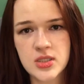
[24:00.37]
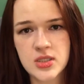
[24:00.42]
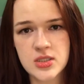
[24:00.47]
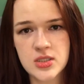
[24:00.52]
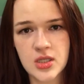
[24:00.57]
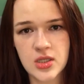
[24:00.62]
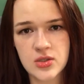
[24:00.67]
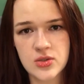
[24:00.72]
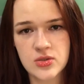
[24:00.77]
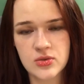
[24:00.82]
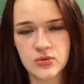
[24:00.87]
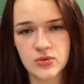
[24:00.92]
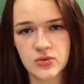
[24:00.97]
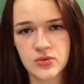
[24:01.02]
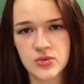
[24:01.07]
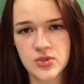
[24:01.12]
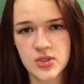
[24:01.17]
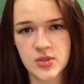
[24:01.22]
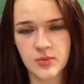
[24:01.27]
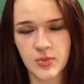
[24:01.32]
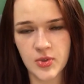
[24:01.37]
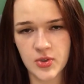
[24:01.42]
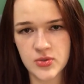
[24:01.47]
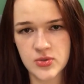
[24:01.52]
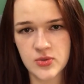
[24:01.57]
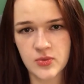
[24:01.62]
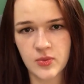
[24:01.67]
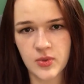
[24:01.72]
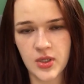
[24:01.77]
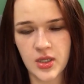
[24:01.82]
tend to lose the
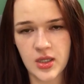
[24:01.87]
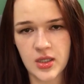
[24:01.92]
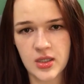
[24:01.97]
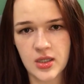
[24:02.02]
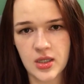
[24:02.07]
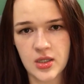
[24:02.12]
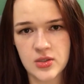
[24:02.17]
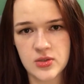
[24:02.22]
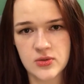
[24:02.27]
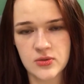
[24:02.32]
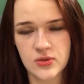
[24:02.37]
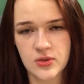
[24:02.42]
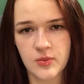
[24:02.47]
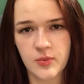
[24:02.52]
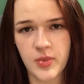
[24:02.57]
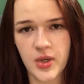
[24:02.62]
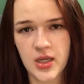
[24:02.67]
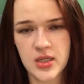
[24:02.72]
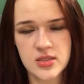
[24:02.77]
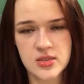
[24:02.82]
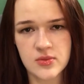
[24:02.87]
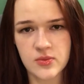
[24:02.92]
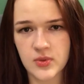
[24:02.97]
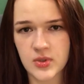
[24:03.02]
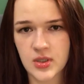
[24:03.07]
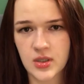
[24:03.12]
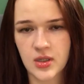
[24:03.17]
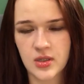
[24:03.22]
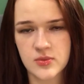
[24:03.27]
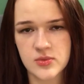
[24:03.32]
most weight and do the best when
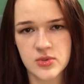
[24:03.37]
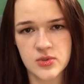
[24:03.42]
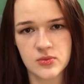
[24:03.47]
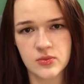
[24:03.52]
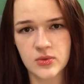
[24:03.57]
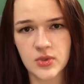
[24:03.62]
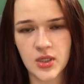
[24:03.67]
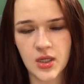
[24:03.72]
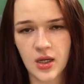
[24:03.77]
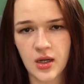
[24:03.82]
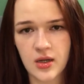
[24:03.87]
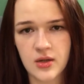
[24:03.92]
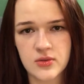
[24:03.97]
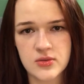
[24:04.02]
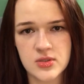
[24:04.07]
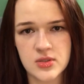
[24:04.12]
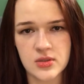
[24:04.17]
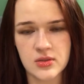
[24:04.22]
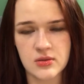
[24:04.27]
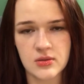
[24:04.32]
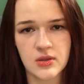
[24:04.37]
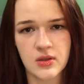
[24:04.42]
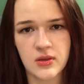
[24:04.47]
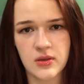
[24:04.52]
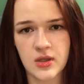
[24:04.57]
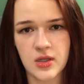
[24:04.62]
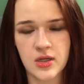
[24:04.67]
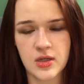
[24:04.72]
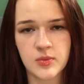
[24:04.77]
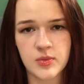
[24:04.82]
it comes to workouts and
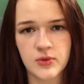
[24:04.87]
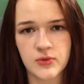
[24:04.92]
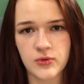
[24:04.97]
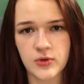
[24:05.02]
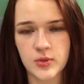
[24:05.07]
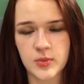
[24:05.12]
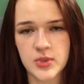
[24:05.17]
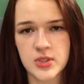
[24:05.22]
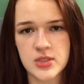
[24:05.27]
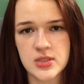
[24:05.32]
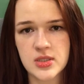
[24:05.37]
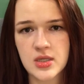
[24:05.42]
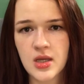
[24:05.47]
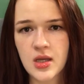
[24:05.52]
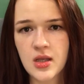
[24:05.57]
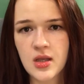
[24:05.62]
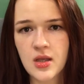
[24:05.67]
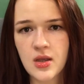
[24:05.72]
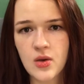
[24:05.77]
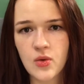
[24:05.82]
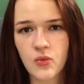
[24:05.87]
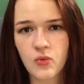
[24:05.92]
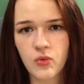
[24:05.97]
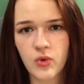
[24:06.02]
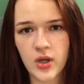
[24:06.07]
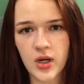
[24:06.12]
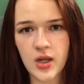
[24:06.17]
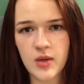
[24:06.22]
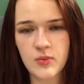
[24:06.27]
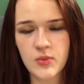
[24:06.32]
athletic performance
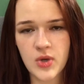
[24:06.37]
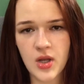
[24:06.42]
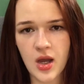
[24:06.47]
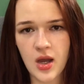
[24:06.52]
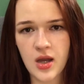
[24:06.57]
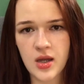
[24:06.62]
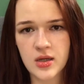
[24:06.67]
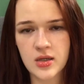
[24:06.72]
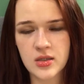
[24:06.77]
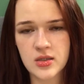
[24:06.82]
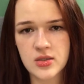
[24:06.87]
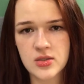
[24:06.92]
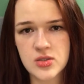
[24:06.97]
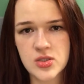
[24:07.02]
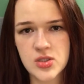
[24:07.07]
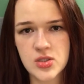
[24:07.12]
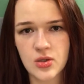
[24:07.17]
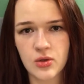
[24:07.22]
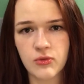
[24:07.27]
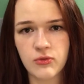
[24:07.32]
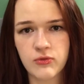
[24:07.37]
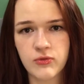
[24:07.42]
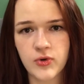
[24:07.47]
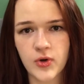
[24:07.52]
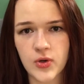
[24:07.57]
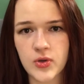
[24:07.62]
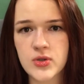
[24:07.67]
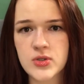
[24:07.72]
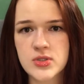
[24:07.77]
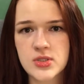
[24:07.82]
when I'm not so
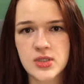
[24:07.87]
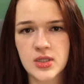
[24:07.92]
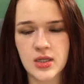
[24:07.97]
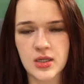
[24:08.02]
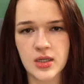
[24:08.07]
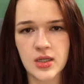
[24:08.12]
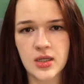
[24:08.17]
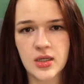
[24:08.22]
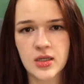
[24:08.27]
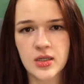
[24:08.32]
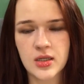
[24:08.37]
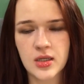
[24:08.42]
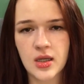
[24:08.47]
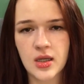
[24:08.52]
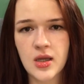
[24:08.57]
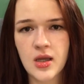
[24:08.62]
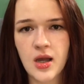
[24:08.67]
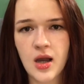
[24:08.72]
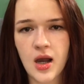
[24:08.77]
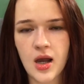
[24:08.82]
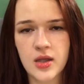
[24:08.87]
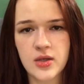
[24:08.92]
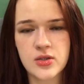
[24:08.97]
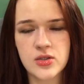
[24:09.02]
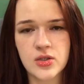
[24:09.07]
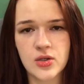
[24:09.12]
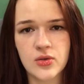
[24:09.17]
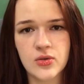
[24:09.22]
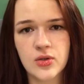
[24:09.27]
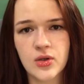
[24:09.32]
focused on it. I
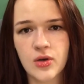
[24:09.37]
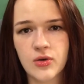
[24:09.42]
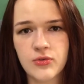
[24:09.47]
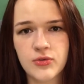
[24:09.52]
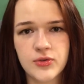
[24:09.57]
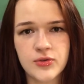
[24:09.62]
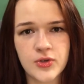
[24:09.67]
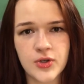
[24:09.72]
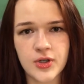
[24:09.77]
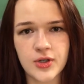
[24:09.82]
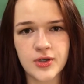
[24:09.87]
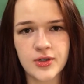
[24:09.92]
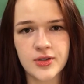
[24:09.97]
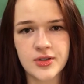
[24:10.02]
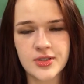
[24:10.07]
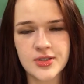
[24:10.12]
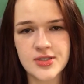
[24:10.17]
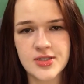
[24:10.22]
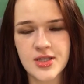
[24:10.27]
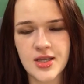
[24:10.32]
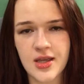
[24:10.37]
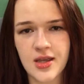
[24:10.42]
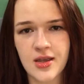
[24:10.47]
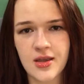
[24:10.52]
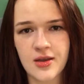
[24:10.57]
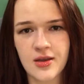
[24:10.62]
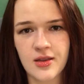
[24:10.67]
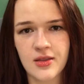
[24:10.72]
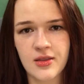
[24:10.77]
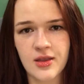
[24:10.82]
don't know if you've heard the
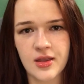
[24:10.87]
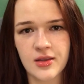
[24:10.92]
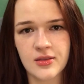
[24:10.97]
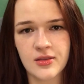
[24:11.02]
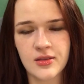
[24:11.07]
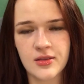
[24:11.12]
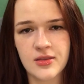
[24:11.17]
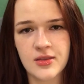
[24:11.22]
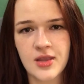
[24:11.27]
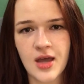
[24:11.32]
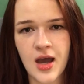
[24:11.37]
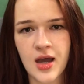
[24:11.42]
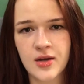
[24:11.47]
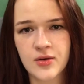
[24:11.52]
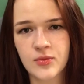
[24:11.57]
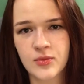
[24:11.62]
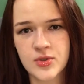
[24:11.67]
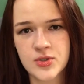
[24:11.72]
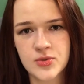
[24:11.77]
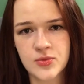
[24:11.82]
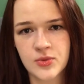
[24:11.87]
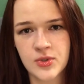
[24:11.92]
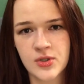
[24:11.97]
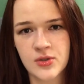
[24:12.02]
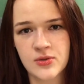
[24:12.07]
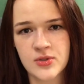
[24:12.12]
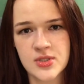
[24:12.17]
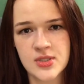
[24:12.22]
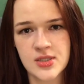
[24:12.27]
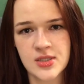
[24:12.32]
saying that that which we
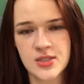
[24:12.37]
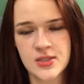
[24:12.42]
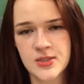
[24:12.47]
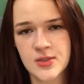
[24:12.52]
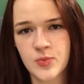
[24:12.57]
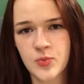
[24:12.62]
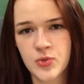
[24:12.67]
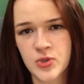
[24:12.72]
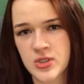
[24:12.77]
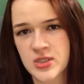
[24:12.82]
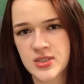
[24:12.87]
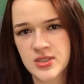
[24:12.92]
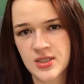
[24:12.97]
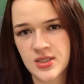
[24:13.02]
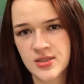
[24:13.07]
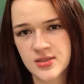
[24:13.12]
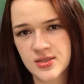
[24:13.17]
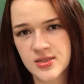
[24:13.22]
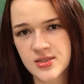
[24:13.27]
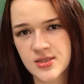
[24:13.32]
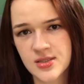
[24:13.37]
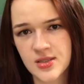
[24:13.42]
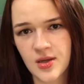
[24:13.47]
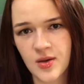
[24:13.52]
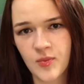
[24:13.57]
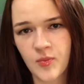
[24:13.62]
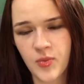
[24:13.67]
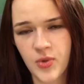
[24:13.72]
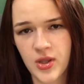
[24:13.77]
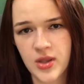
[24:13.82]
resist persists,
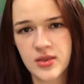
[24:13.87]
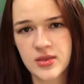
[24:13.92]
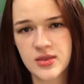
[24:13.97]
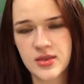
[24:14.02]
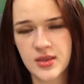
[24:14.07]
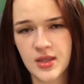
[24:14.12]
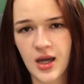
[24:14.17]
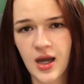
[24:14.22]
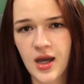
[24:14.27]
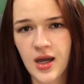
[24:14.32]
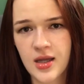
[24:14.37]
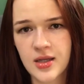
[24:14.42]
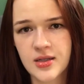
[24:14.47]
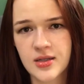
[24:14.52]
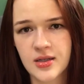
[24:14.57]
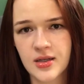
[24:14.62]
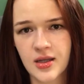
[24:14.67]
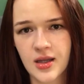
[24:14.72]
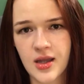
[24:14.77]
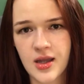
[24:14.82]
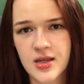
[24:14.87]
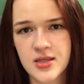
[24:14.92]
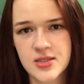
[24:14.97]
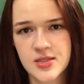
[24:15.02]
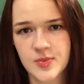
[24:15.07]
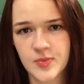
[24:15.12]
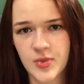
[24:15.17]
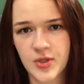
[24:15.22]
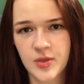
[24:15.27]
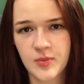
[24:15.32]
but that has
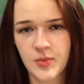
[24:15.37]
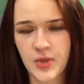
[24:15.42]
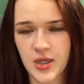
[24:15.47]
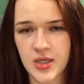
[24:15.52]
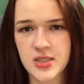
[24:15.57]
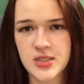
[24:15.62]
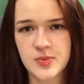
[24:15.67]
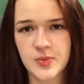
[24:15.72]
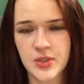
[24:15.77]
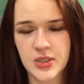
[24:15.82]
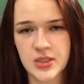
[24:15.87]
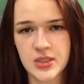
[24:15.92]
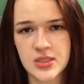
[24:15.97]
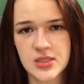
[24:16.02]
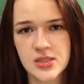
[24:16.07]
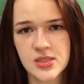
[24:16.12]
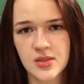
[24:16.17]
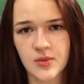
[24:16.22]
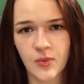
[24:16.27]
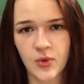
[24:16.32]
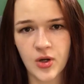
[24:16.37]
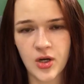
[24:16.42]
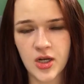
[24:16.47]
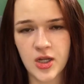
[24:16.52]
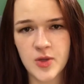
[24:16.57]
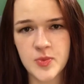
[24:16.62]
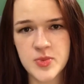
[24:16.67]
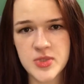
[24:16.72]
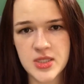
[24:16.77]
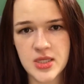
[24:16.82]
been my experience. The more I
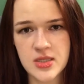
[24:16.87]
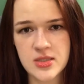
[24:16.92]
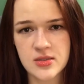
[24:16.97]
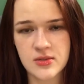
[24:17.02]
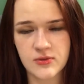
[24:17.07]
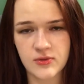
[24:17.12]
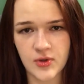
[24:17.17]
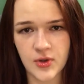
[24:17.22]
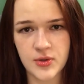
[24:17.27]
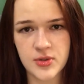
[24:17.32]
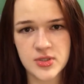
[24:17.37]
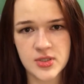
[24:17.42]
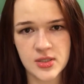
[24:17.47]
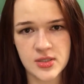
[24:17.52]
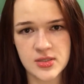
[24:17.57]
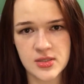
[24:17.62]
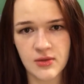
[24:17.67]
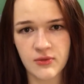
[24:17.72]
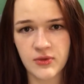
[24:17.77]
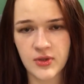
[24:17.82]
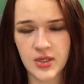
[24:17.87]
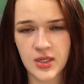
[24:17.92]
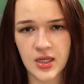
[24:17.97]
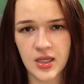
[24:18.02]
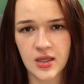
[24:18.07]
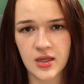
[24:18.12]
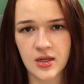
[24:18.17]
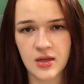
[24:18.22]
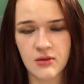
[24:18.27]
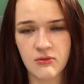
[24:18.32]
obsess and focus on something
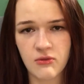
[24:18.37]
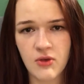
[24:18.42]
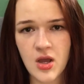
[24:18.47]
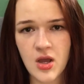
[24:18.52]
negative,